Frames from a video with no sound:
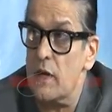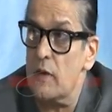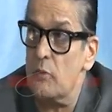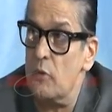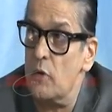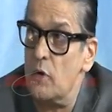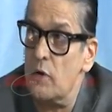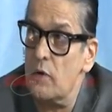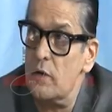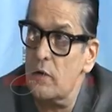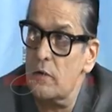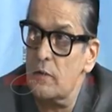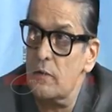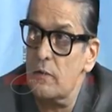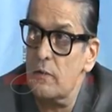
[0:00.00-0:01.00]
award
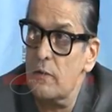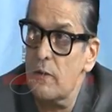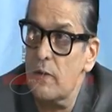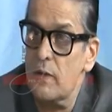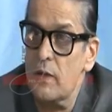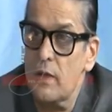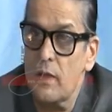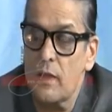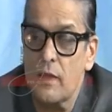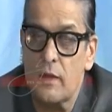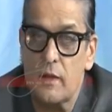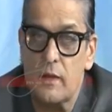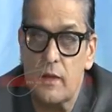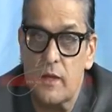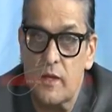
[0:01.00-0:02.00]

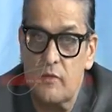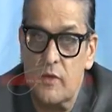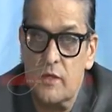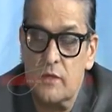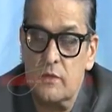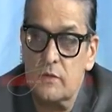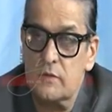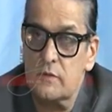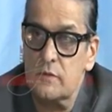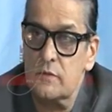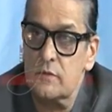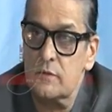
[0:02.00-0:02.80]
given